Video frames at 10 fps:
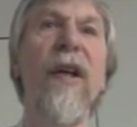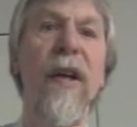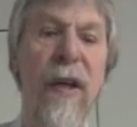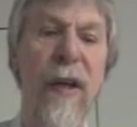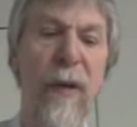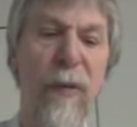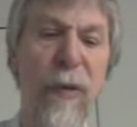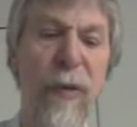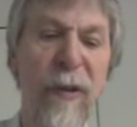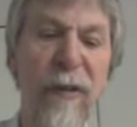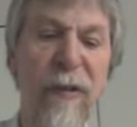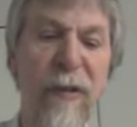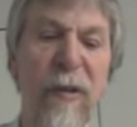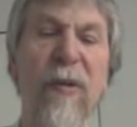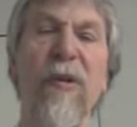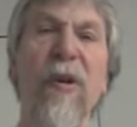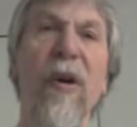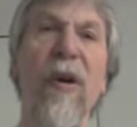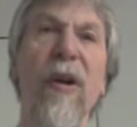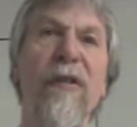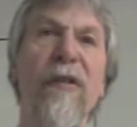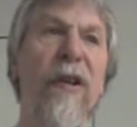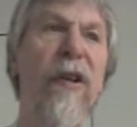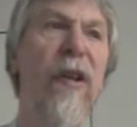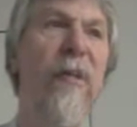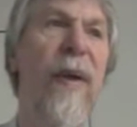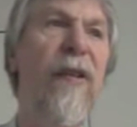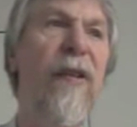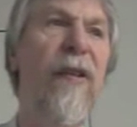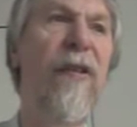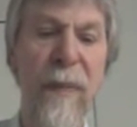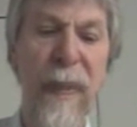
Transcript: For this, you call a certain method.